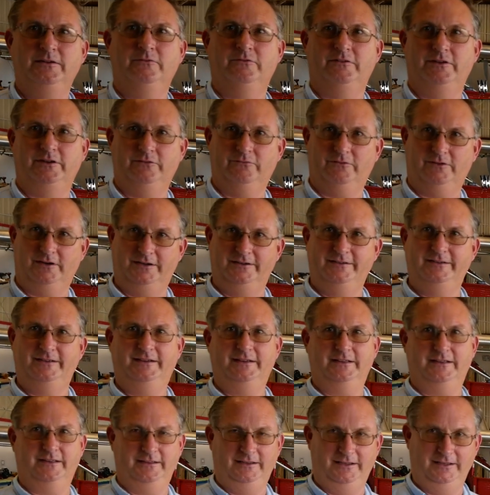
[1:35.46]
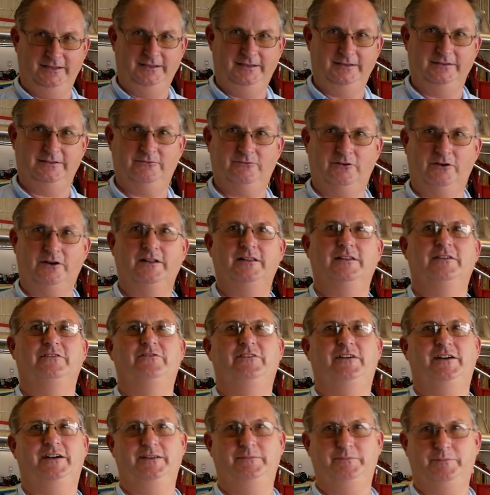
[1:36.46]
We right. want a, a,
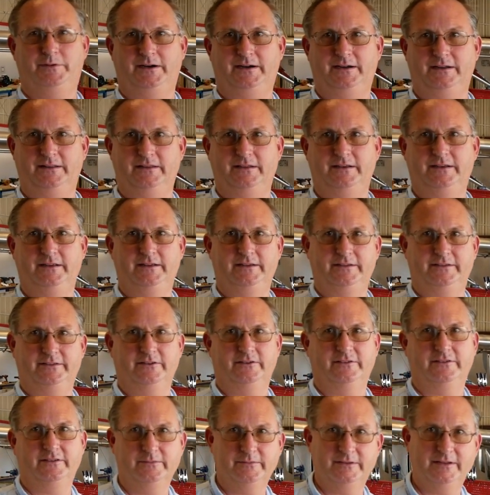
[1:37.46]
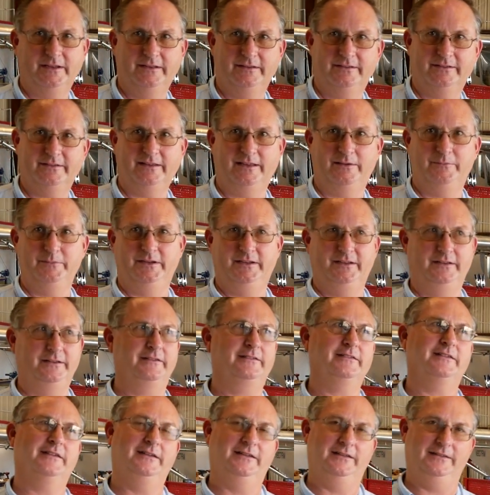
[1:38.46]
qualified pilot. And so sometimes that
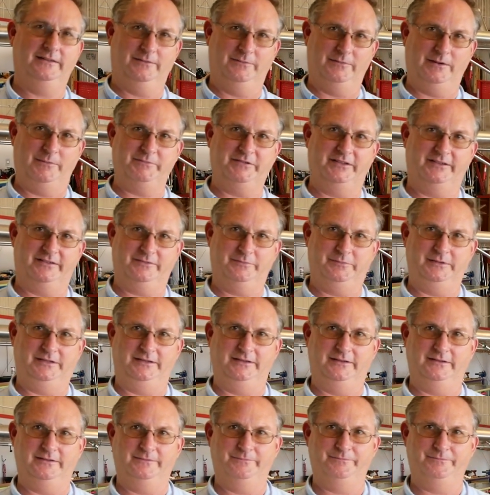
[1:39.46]
means getting them up to speed.